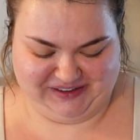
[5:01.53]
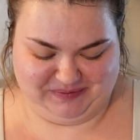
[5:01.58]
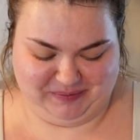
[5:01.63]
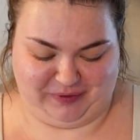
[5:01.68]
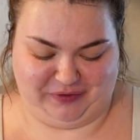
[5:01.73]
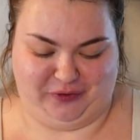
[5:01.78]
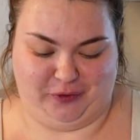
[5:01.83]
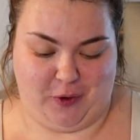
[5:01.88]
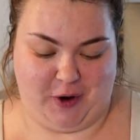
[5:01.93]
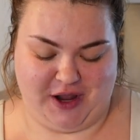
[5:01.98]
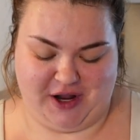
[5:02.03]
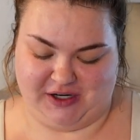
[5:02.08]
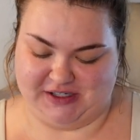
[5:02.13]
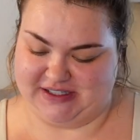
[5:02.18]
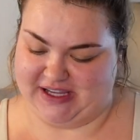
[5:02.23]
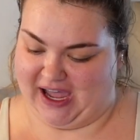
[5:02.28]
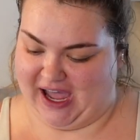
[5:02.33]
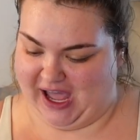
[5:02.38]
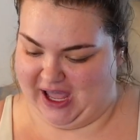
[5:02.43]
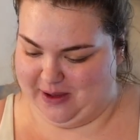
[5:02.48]
before your
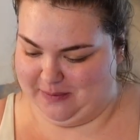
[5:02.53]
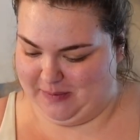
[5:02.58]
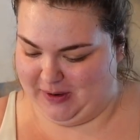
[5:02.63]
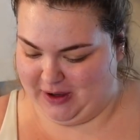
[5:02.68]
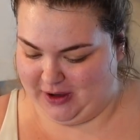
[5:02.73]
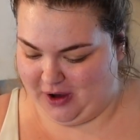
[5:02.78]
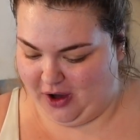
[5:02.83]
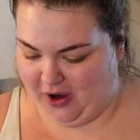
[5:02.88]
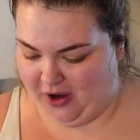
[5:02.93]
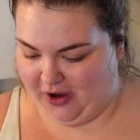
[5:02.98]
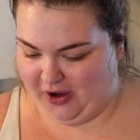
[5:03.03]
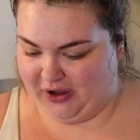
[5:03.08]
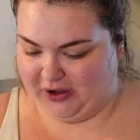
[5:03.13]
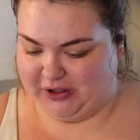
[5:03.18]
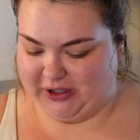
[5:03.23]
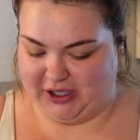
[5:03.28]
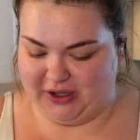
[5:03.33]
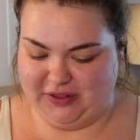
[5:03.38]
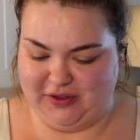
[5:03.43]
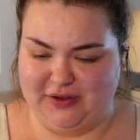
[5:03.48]
time,
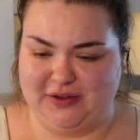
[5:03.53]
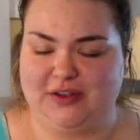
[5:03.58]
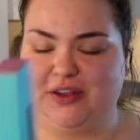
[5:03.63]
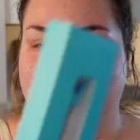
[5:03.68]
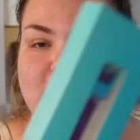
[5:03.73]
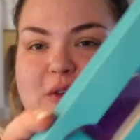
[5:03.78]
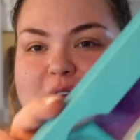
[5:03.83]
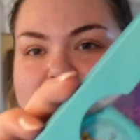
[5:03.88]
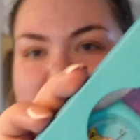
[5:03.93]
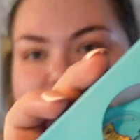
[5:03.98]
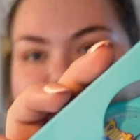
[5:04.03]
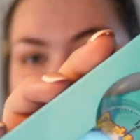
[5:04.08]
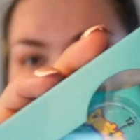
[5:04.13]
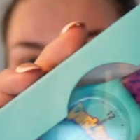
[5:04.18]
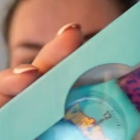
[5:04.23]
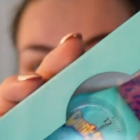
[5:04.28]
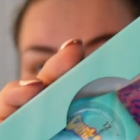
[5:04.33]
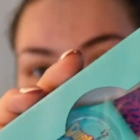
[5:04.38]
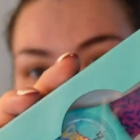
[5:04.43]
look at this cute Dunkaroos